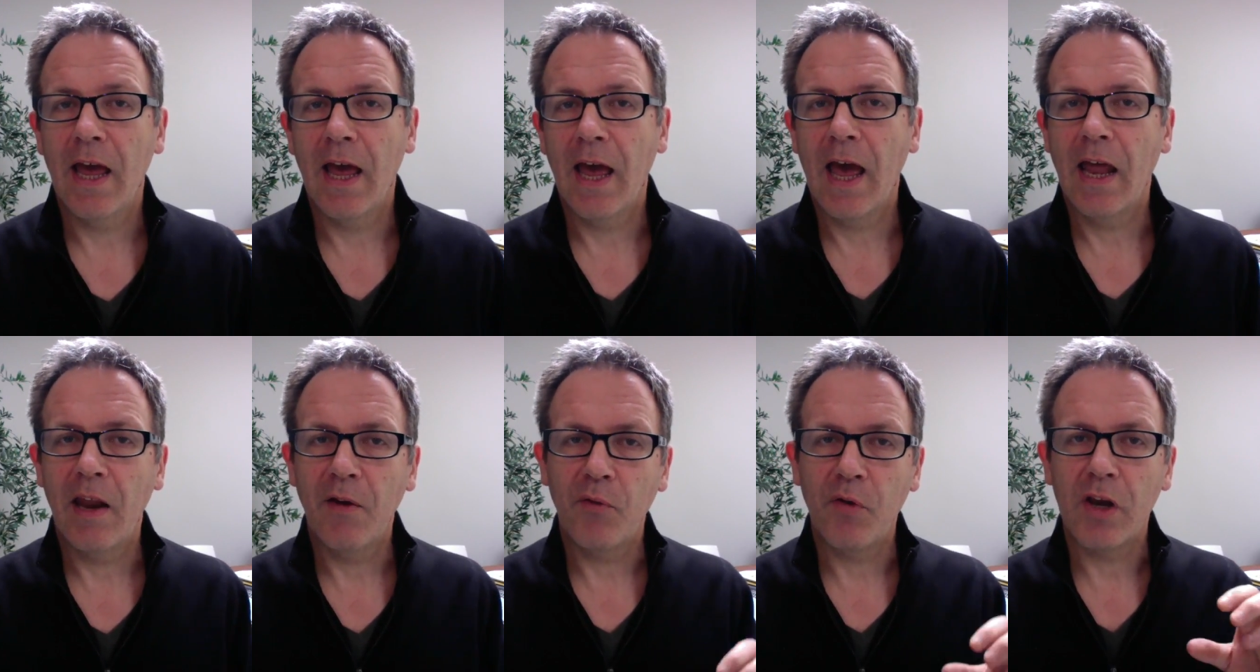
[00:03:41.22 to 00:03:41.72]

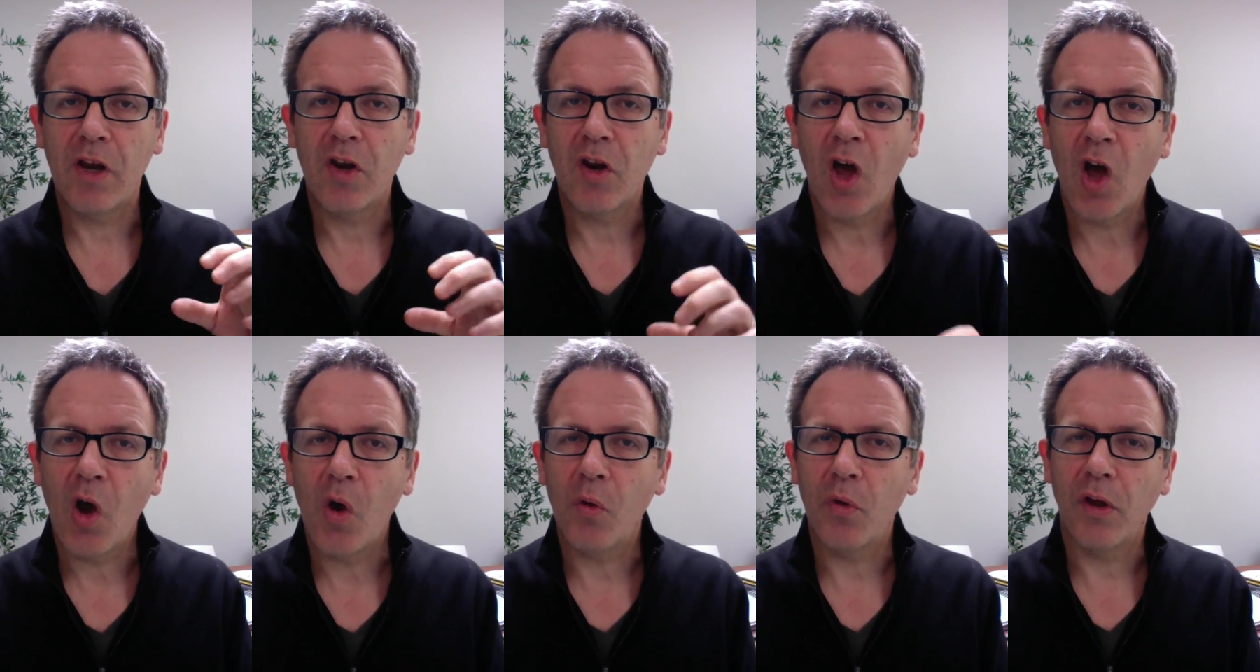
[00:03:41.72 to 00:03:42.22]
And if we
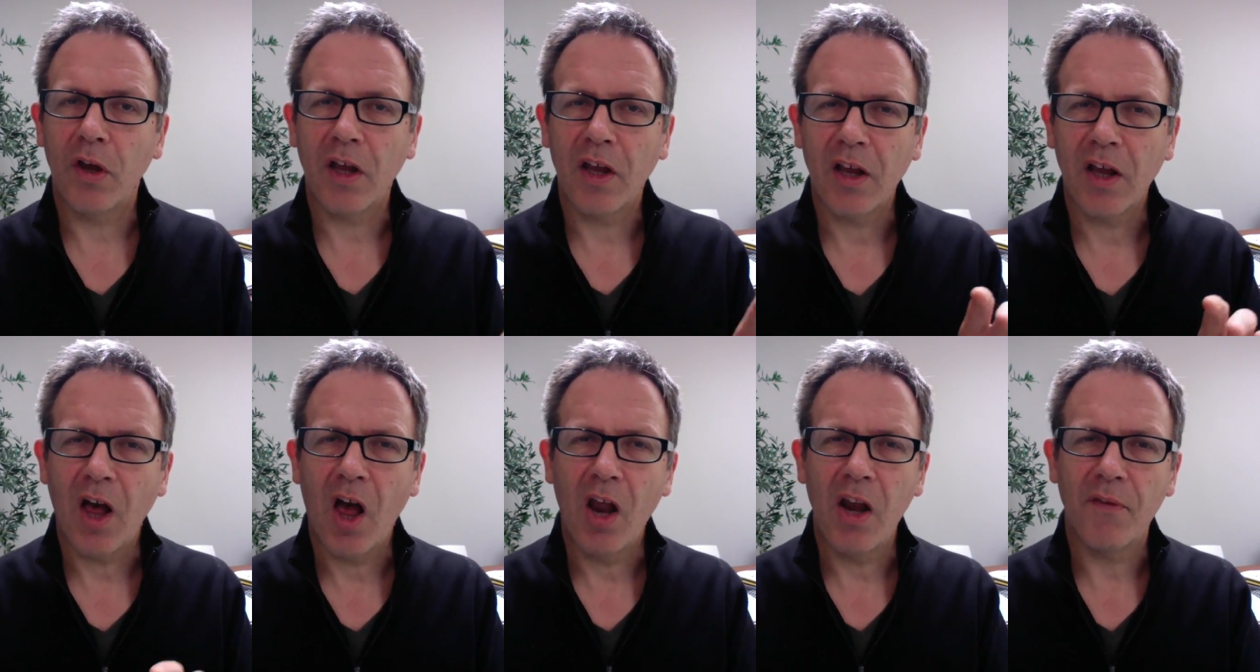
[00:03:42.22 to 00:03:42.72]
know the
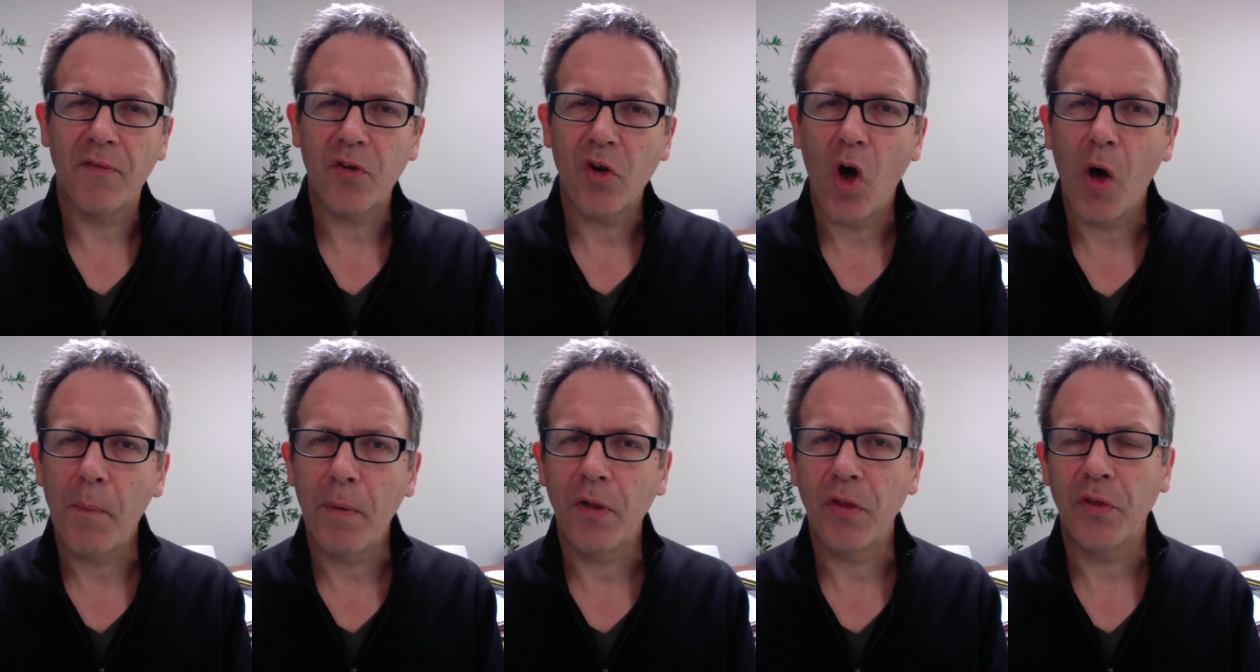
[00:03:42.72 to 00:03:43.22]
kind of
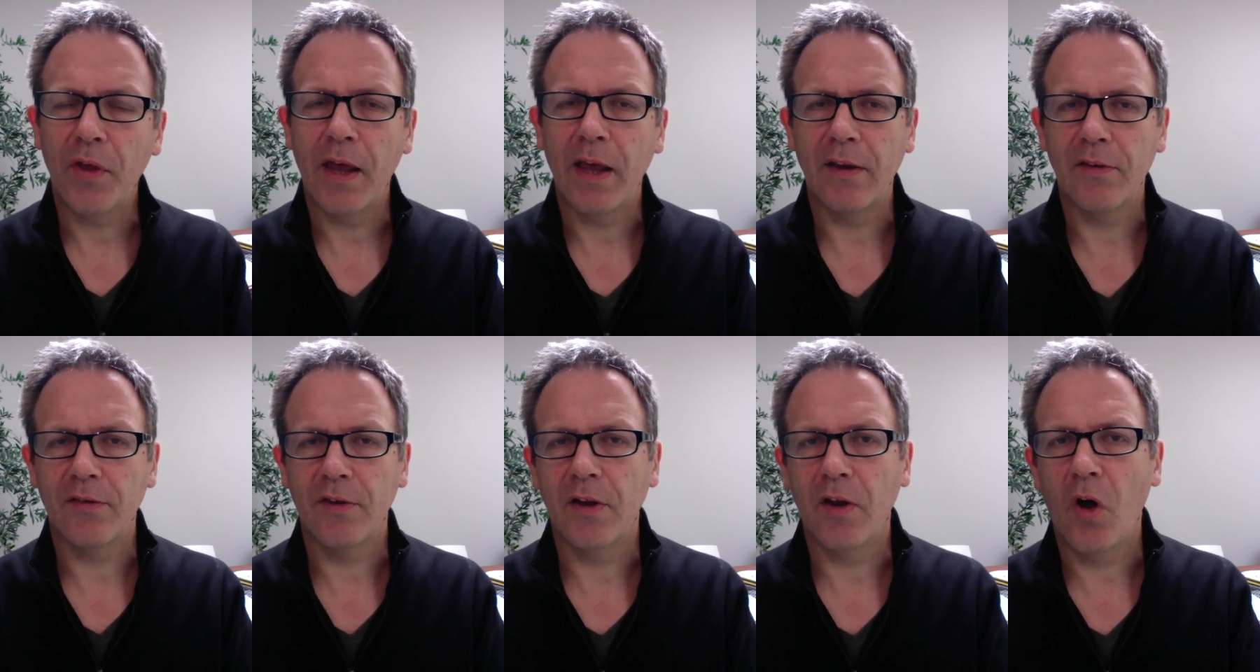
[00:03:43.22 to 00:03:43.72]
common
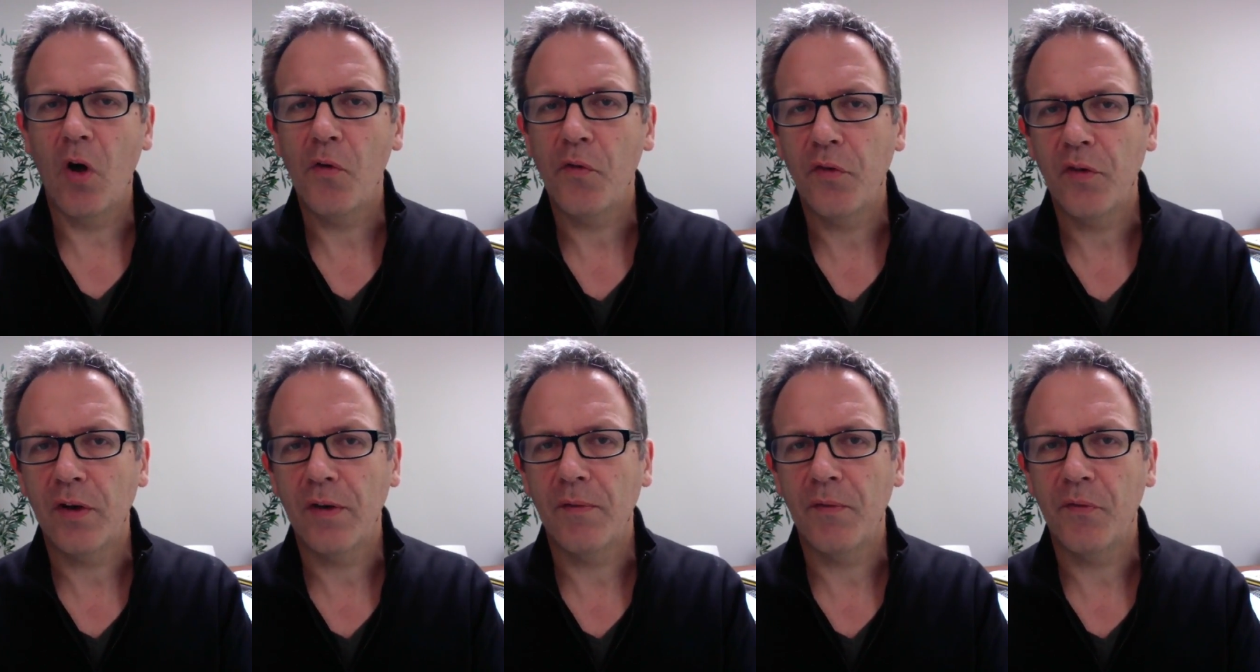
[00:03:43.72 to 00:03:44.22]
things that
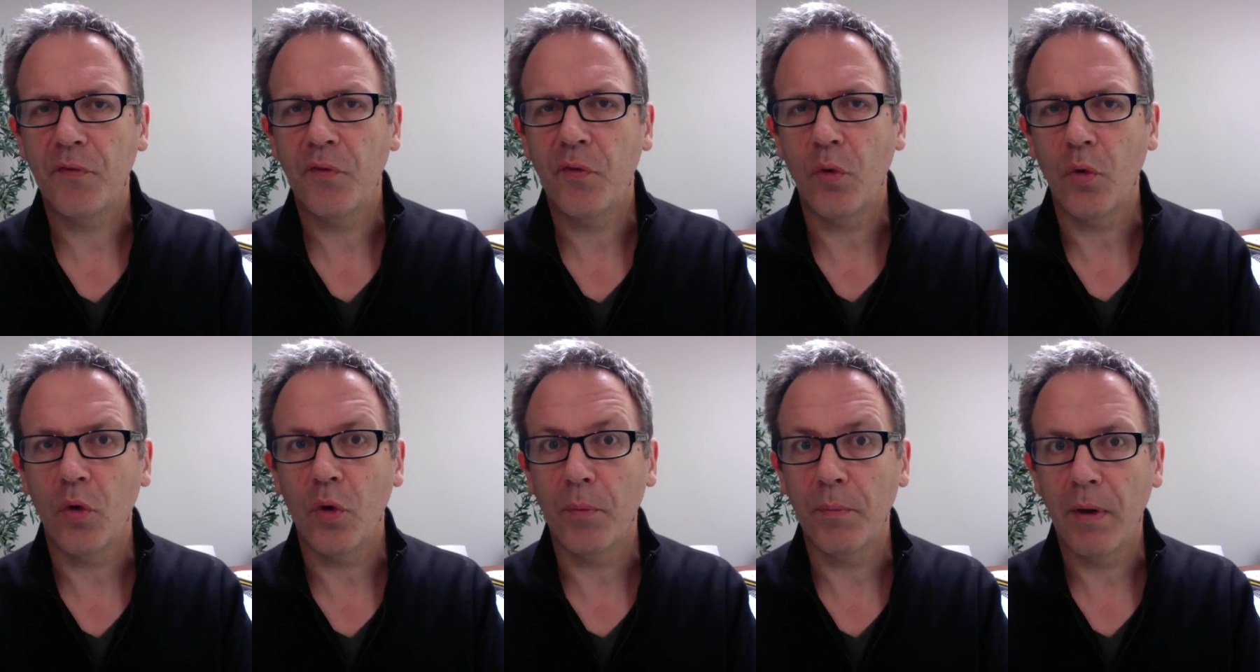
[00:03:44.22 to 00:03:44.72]
often
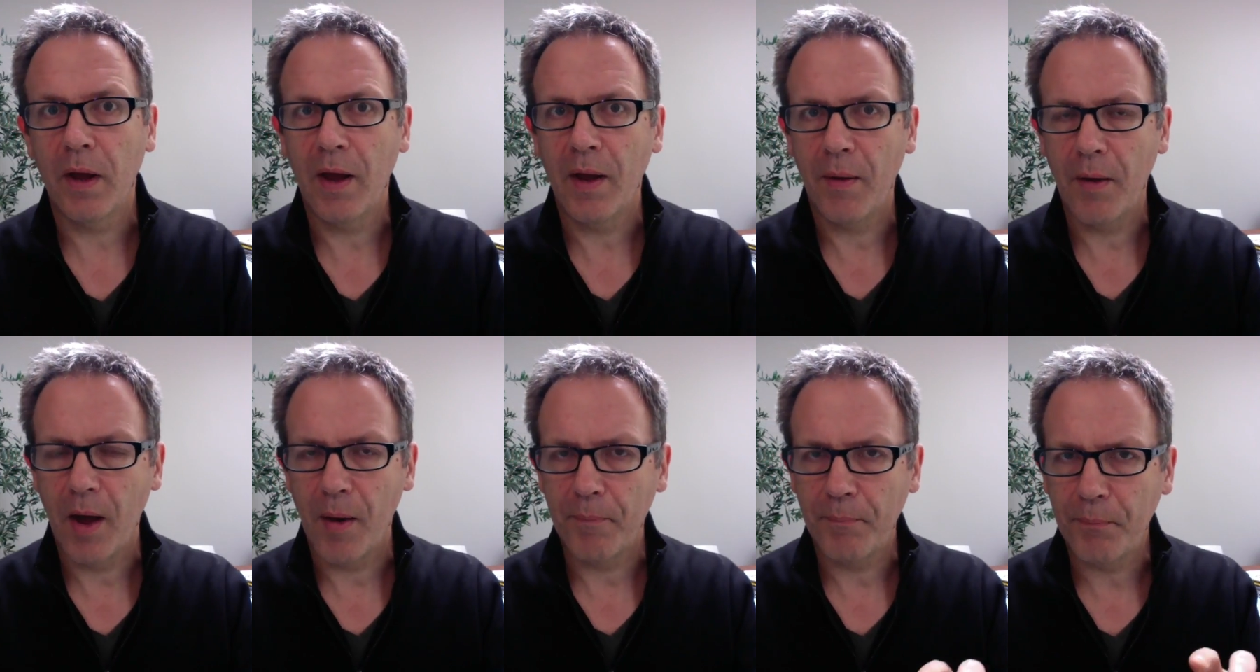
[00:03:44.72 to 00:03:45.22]
form
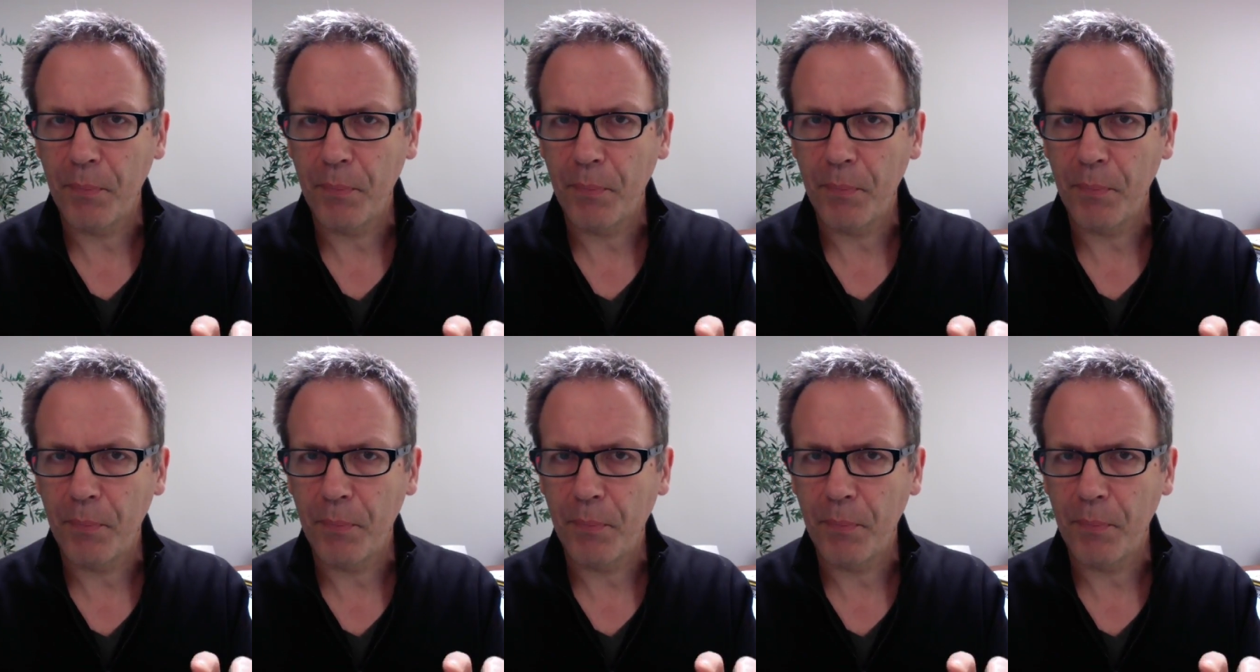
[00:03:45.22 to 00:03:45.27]
a